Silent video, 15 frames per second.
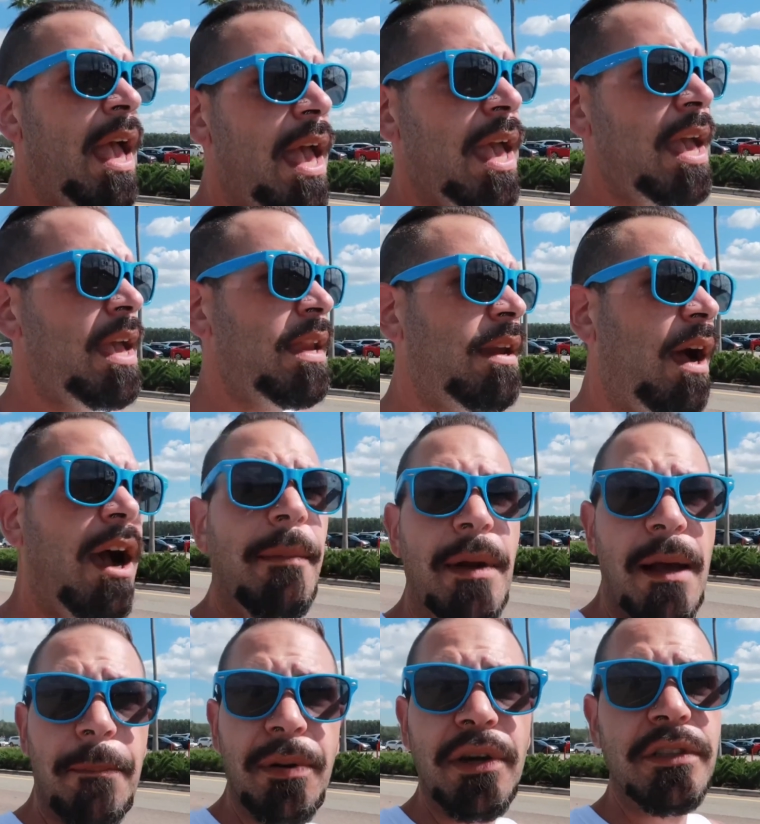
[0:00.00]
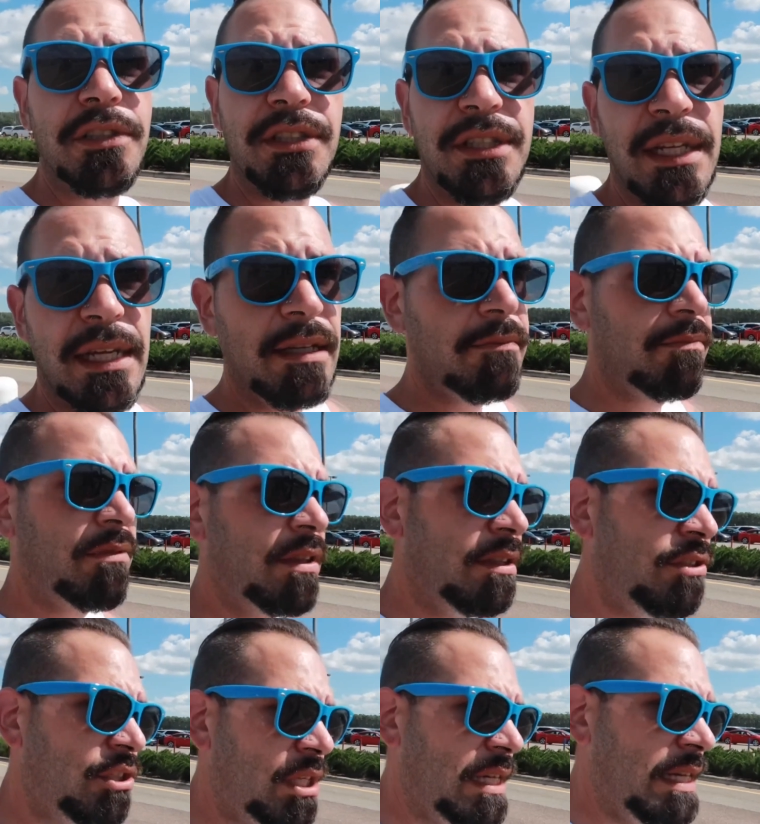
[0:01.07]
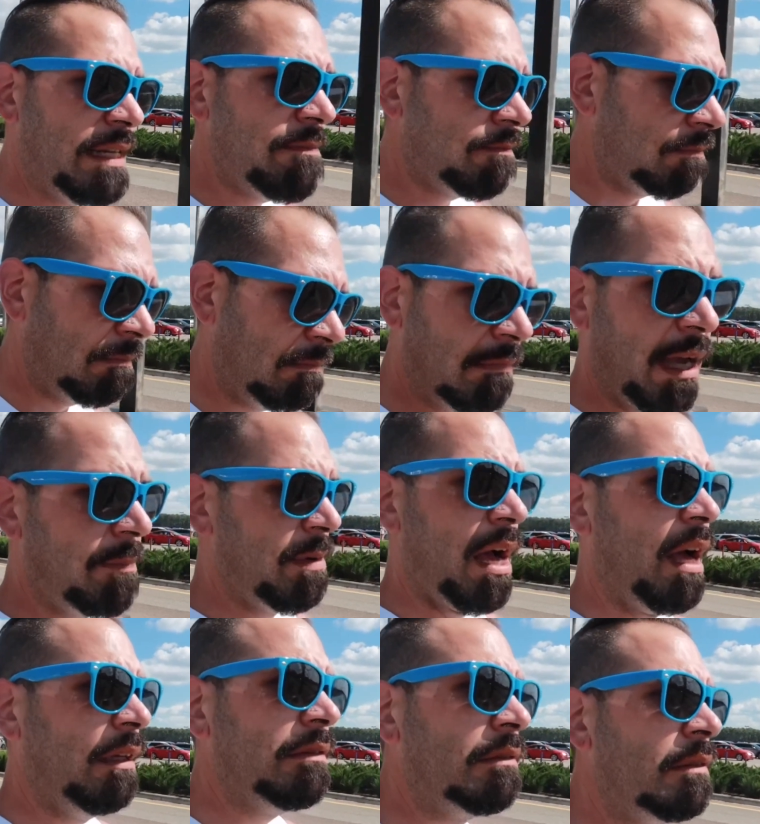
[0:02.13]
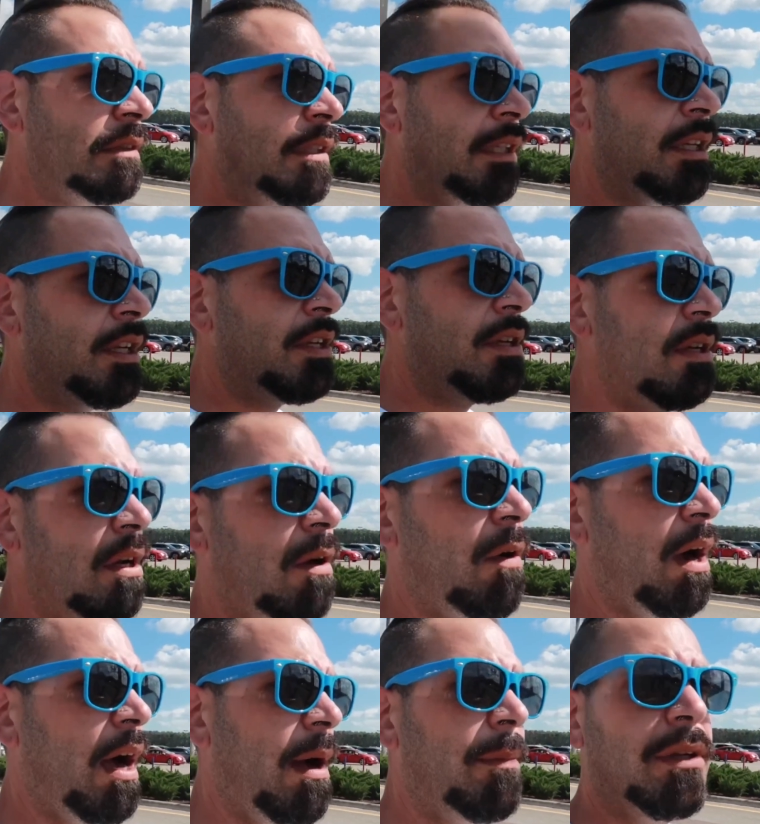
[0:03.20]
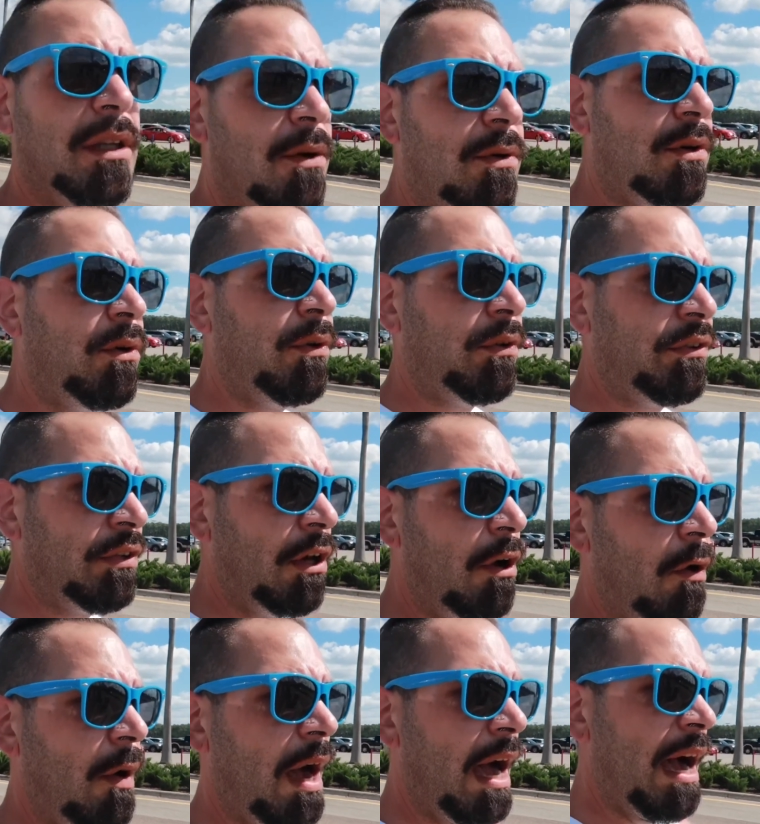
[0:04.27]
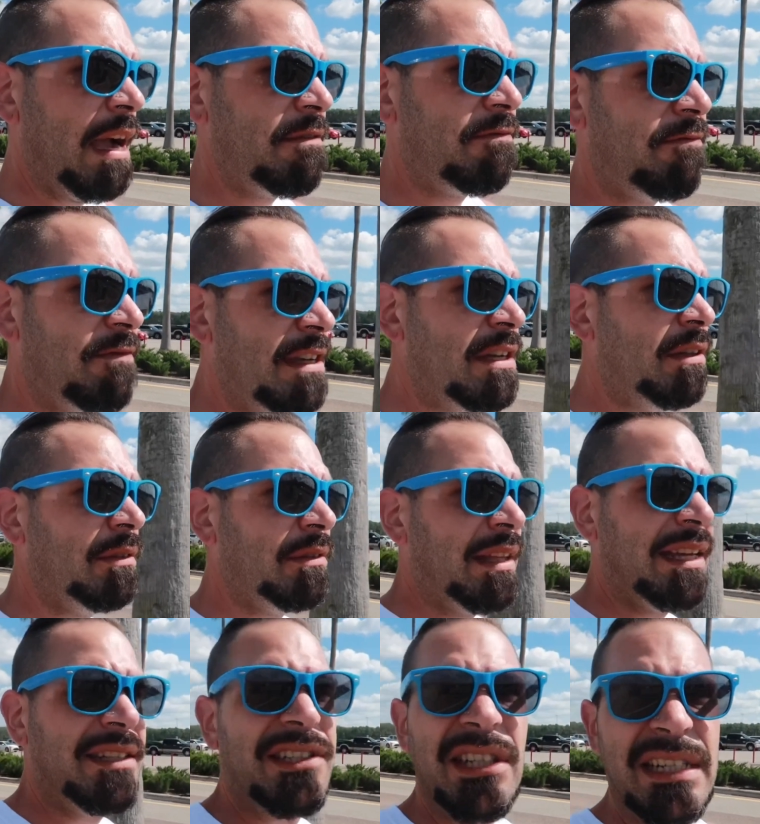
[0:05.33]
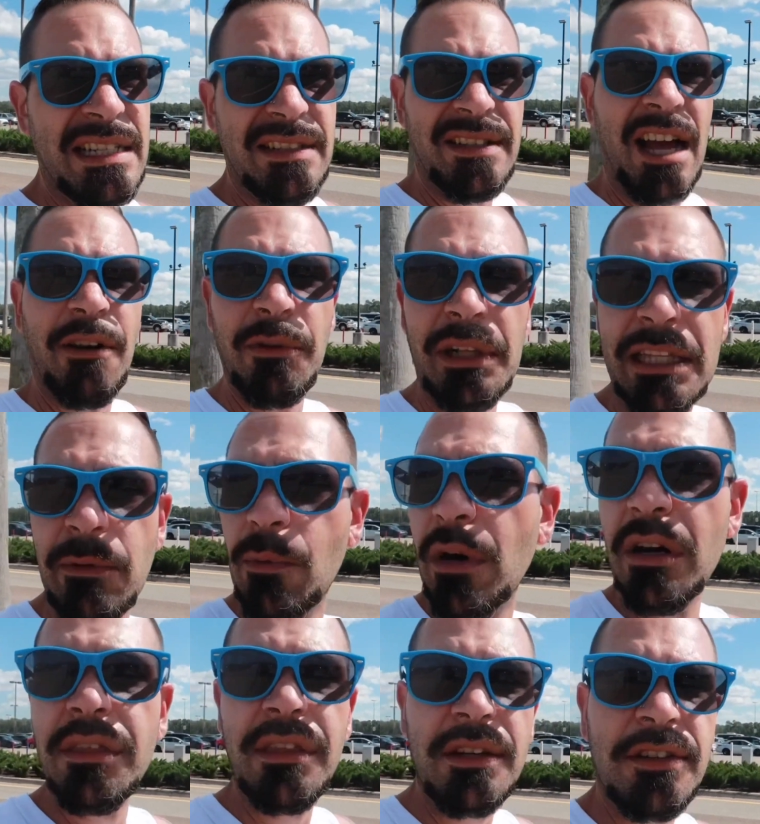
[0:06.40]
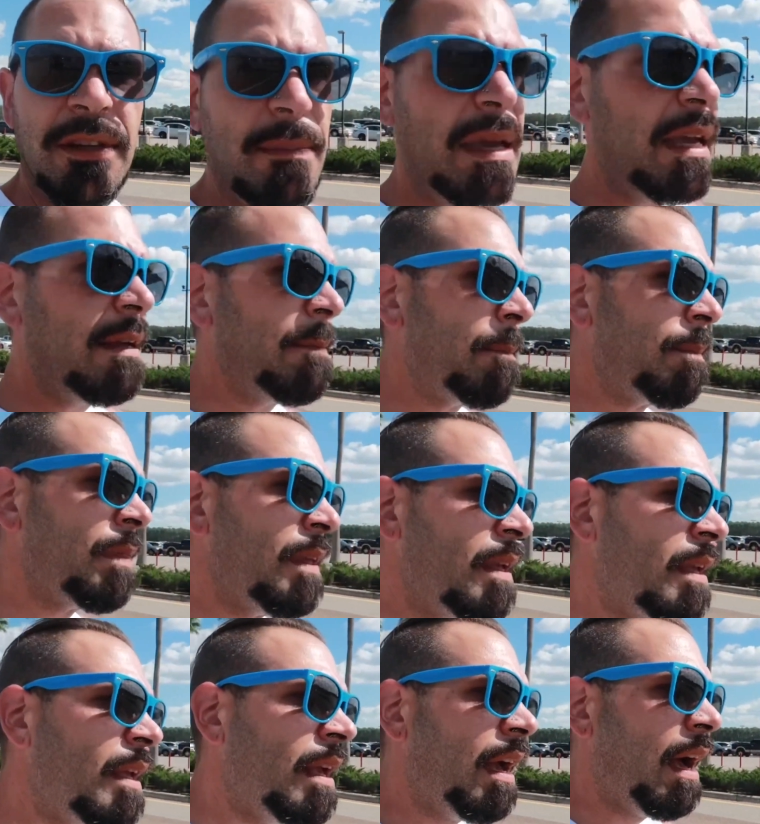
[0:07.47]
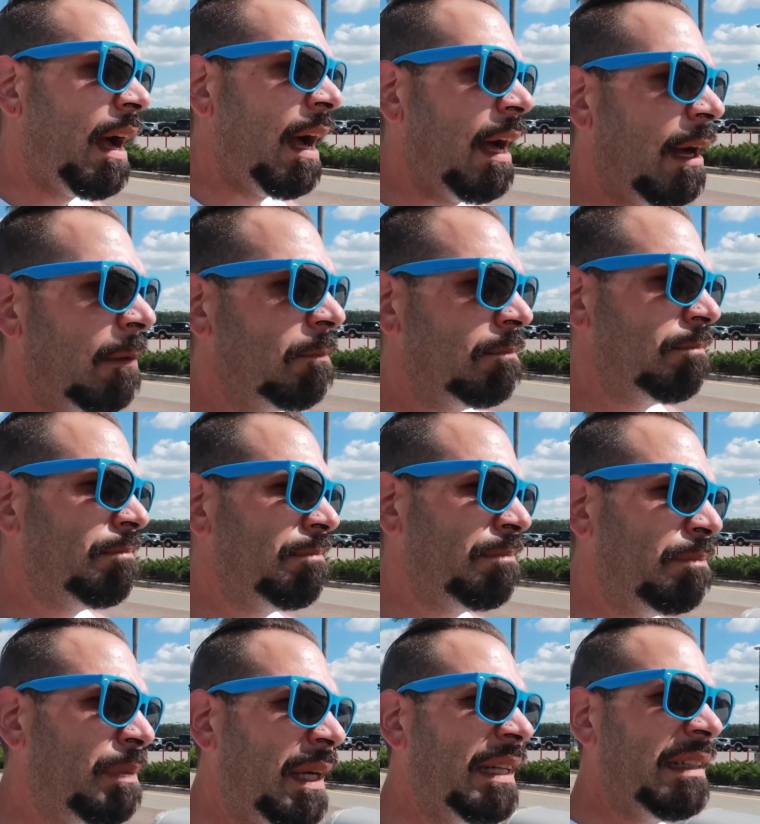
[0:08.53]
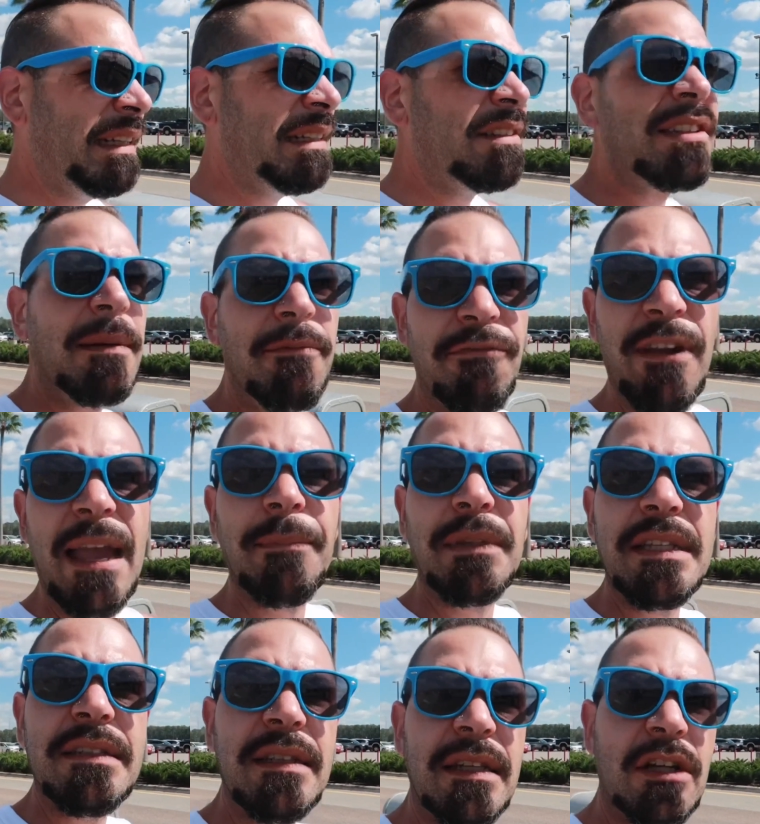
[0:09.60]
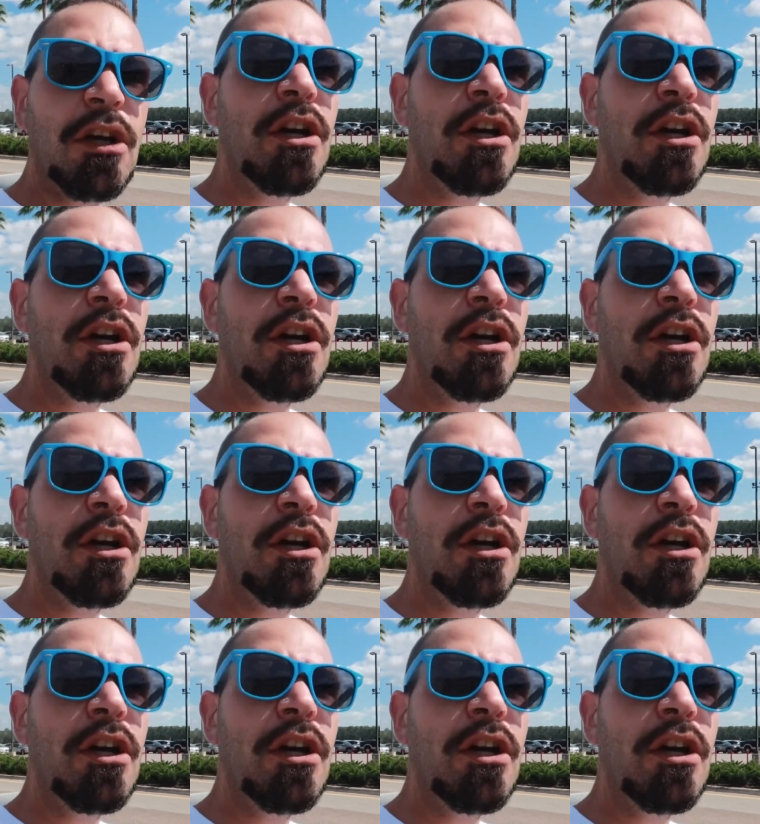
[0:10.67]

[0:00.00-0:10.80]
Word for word: and I'm not purchasing the Genie. I'm not, you know, I'm a local, so I feel that Genie's not really worth it to me. Um, but in some families, it